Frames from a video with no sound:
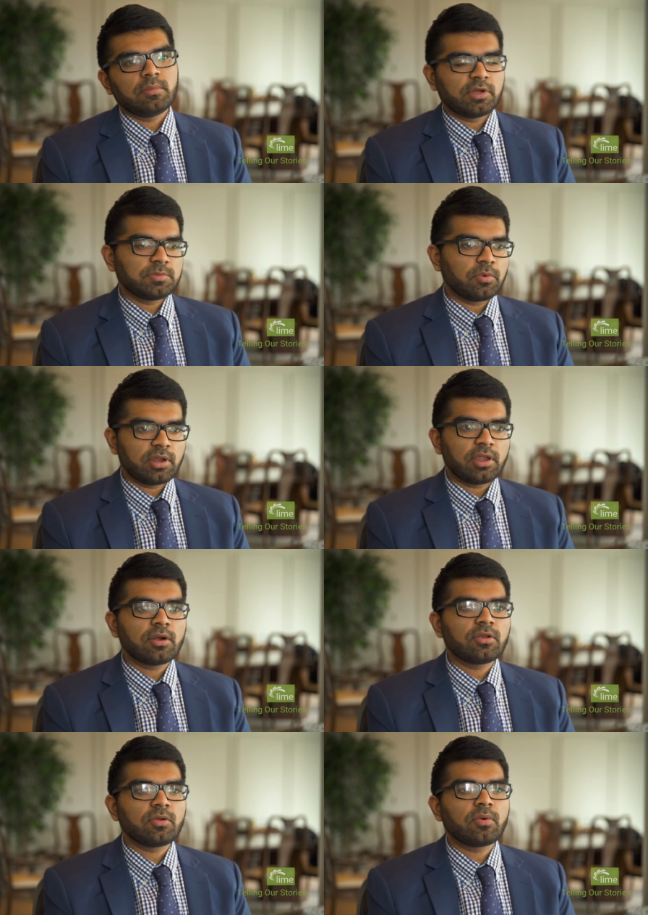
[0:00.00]
much more
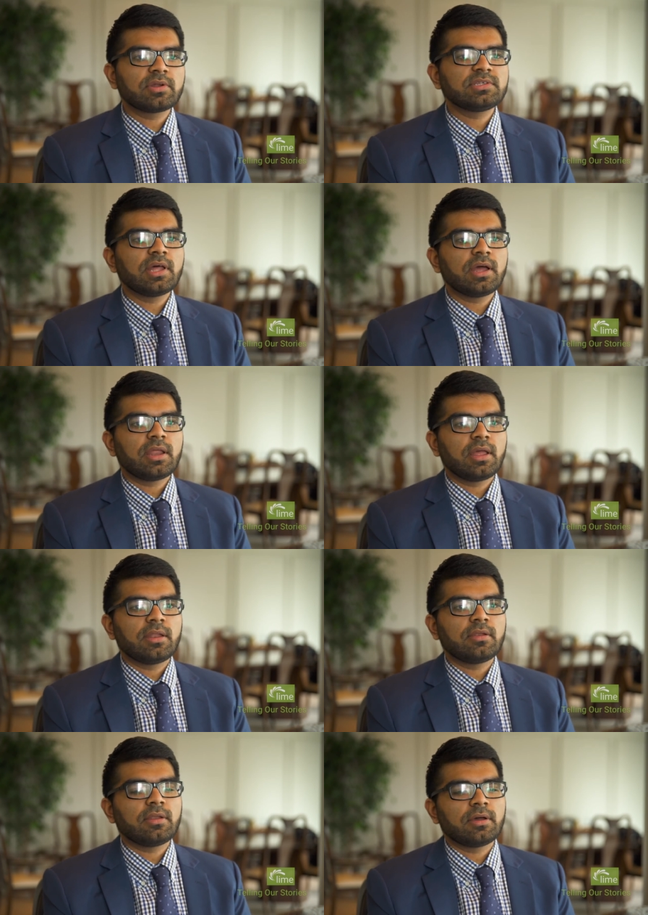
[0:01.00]
geared towards that
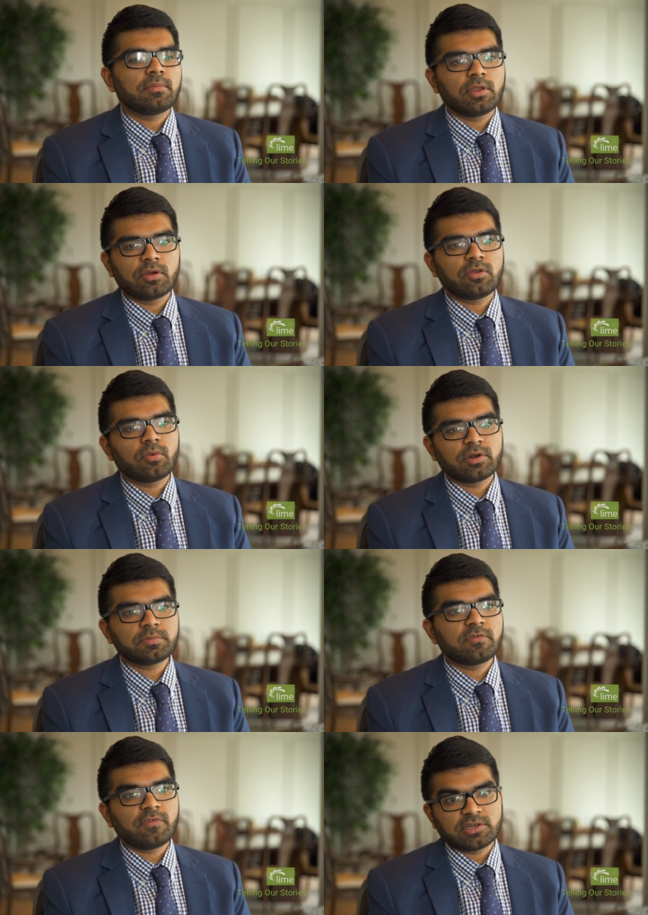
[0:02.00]
and geared towards
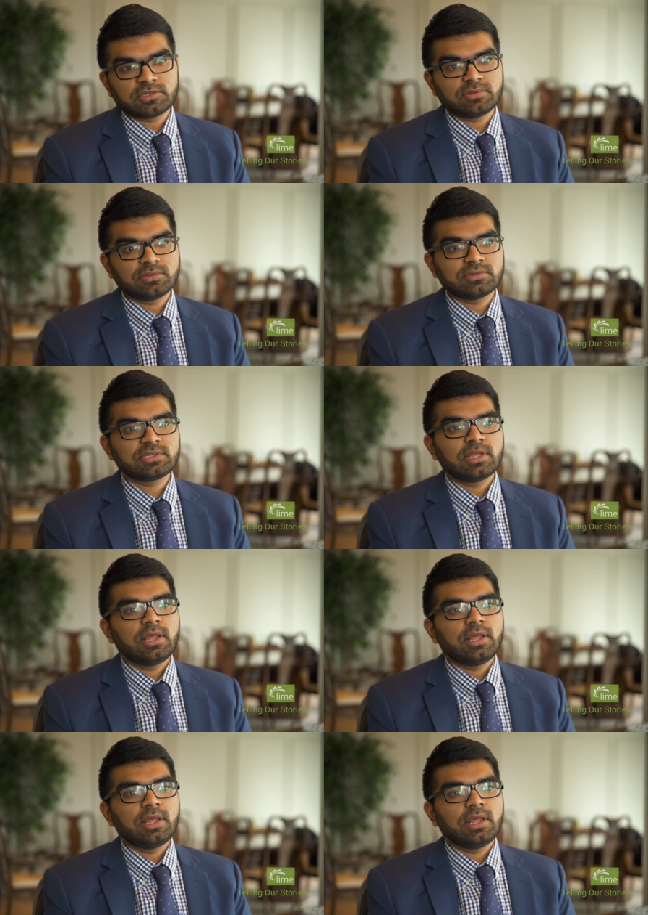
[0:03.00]
professionals